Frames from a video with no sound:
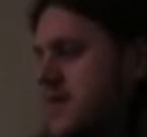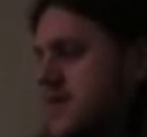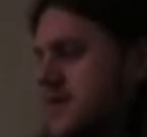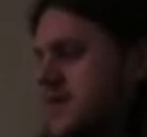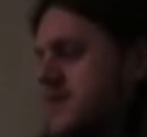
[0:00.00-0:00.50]

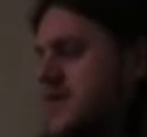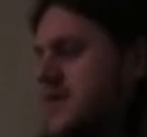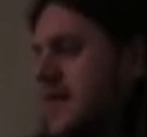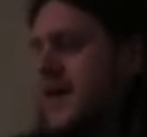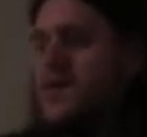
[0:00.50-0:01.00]
Because there's a
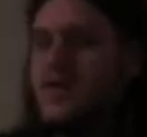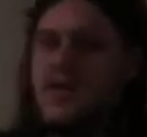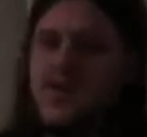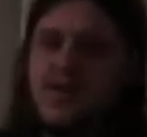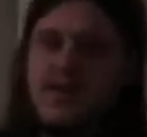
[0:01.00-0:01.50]
lot you can
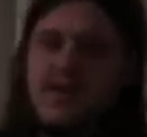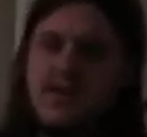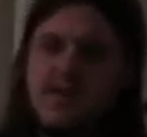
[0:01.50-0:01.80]
do with it.